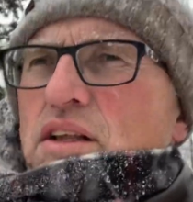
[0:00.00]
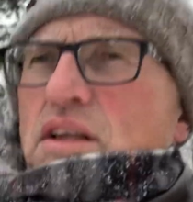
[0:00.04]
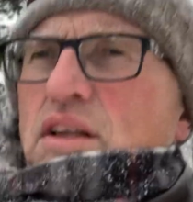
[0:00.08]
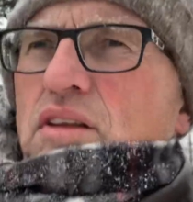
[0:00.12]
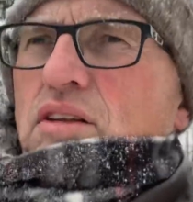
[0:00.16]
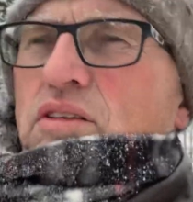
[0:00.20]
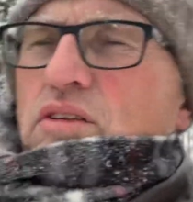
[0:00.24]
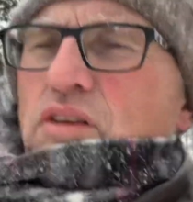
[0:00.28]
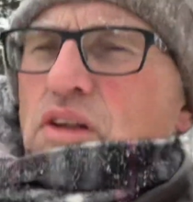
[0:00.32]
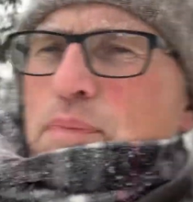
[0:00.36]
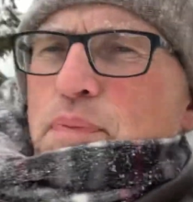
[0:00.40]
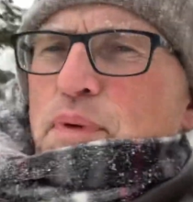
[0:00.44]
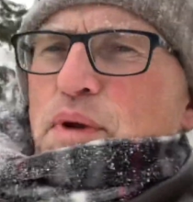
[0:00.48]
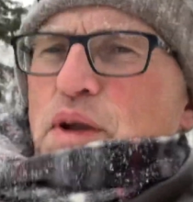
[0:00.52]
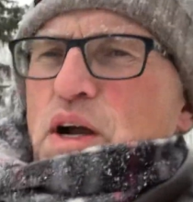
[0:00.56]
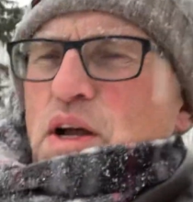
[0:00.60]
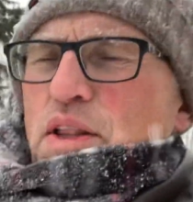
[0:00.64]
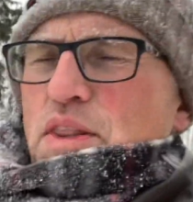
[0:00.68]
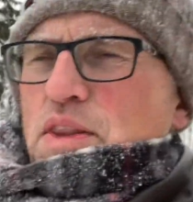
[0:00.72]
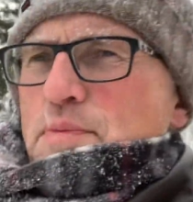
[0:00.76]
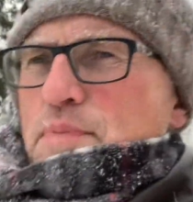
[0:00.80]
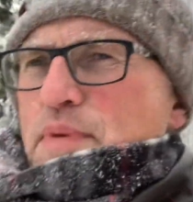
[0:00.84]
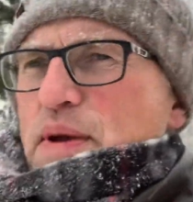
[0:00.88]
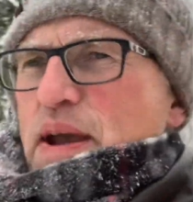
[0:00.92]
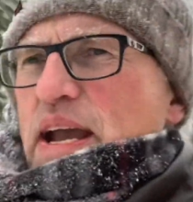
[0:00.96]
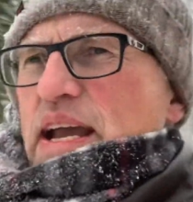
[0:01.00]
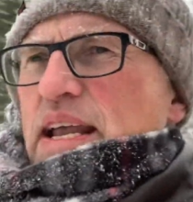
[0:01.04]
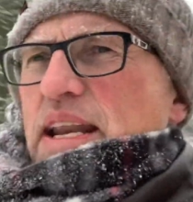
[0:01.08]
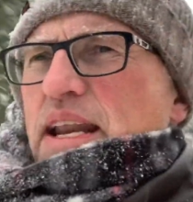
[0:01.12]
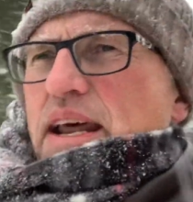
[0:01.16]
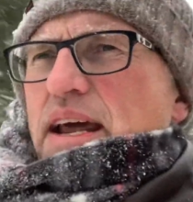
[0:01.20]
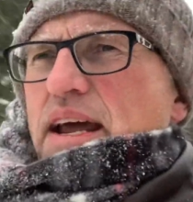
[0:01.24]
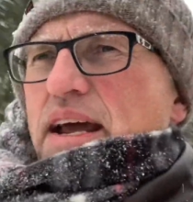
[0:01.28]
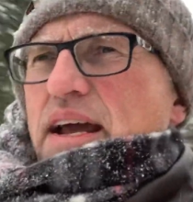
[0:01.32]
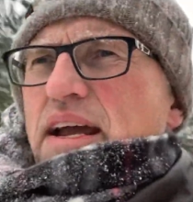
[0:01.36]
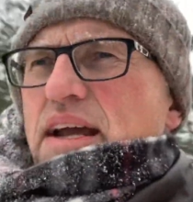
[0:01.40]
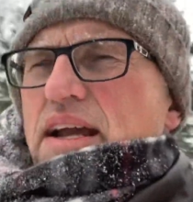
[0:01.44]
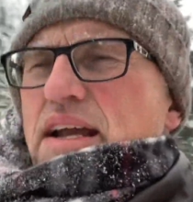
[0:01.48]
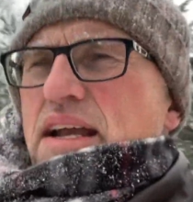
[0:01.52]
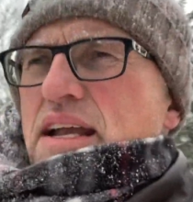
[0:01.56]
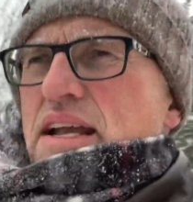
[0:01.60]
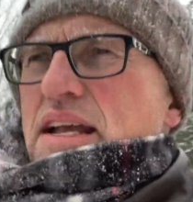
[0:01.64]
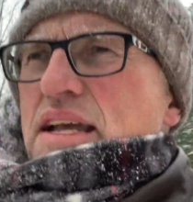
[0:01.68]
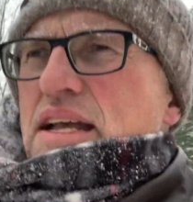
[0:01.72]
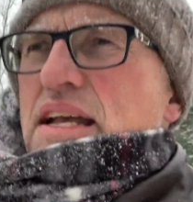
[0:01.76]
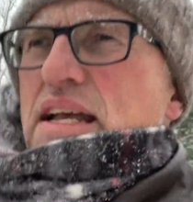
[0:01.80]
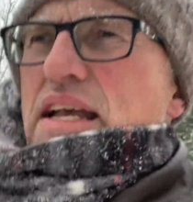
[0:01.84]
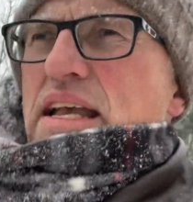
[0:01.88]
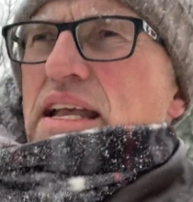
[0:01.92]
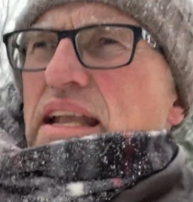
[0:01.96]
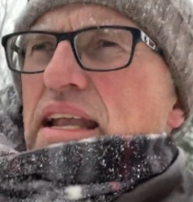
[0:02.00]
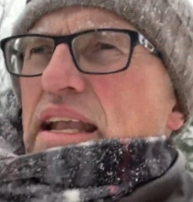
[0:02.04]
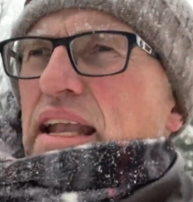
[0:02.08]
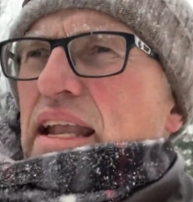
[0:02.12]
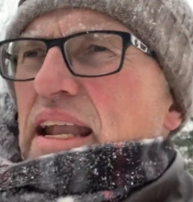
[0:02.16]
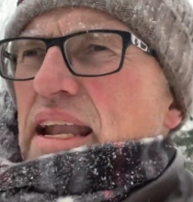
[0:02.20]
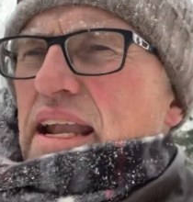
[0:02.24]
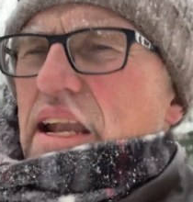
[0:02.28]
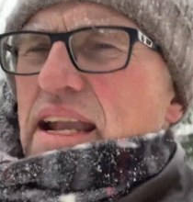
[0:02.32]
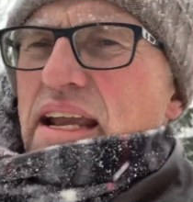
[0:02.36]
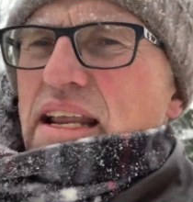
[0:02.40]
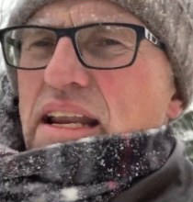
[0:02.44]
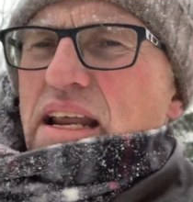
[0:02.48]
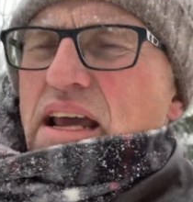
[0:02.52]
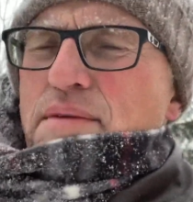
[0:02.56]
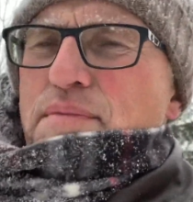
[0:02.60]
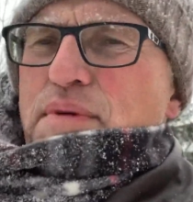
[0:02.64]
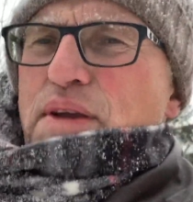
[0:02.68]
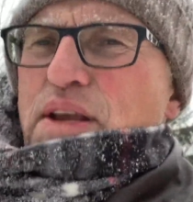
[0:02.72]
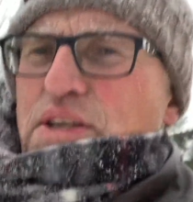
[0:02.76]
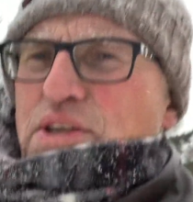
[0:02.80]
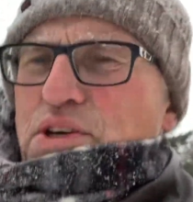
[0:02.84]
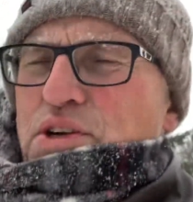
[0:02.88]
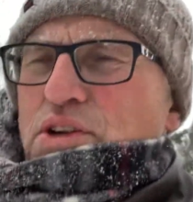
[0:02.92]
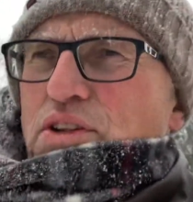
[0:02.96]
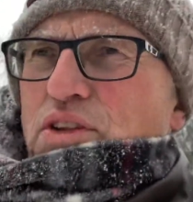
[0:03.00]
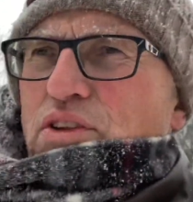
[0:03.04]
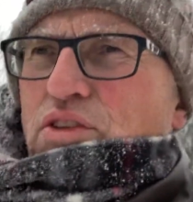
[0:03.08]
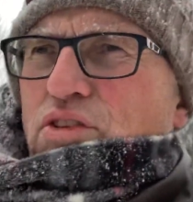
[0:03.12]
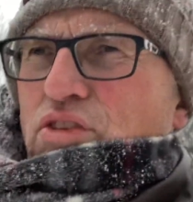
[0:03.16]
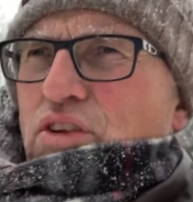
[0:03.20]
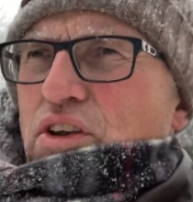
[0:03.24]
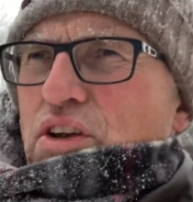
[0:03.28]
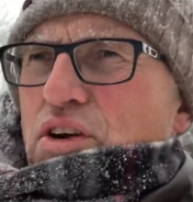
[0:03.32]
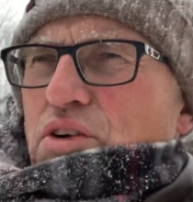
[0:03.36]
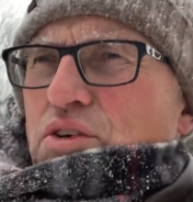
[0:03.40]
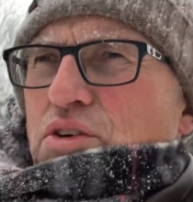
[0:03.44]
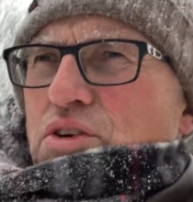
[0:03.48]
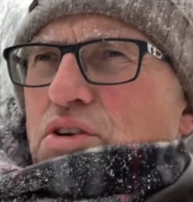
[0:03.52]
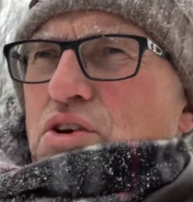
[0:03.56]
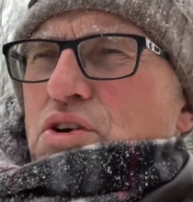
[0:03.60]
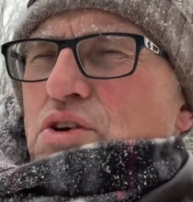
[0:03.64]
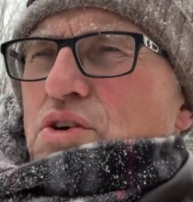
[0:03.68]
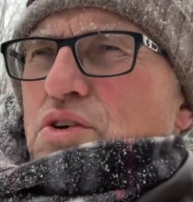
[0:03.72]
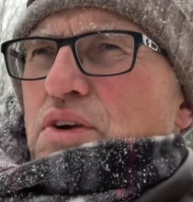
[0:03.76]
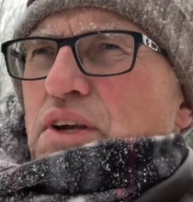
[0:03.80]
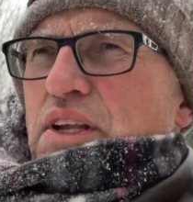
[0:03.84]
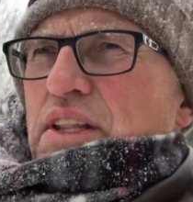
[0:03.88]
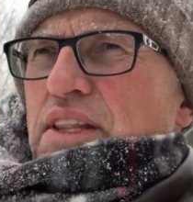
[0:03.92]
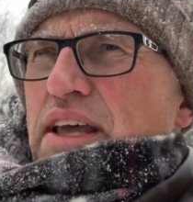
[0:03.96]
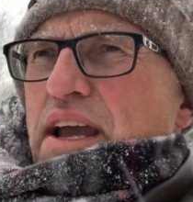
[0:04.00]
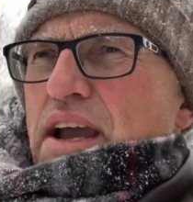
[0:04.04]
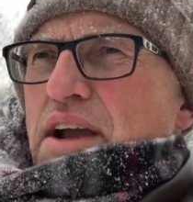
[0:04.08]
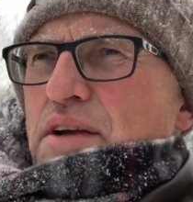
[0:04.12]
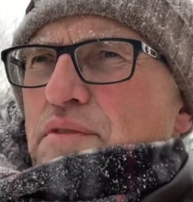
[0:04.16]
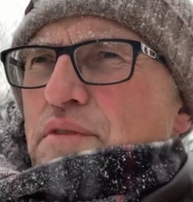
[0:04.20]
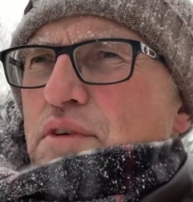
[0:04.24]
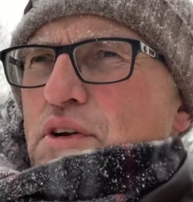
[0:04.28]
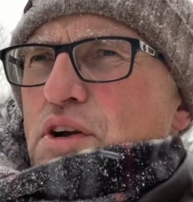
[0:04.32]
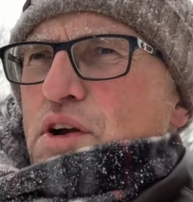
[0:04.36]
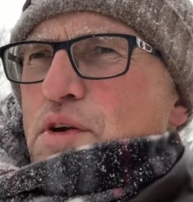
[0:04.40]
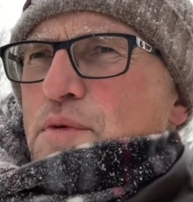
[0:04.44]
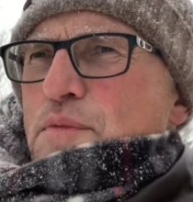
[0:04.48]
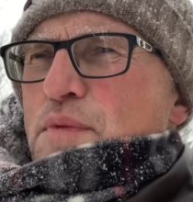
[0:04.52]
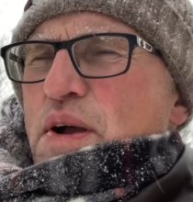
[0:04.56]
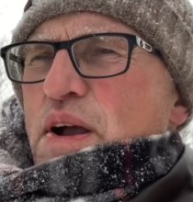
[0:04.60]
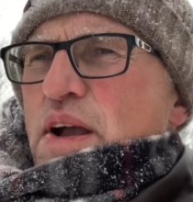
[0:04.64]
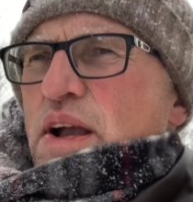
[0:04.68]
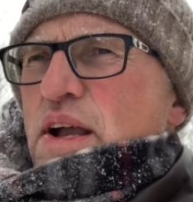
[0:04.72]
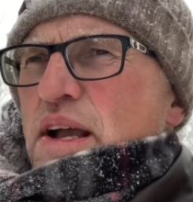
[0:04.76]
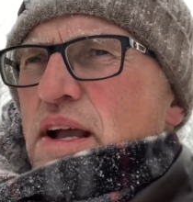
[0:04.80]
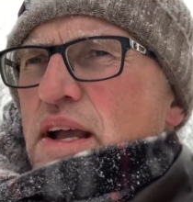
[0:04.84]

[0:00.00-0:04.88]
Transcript: sleeping on the bed. And I measured the CO2 in that room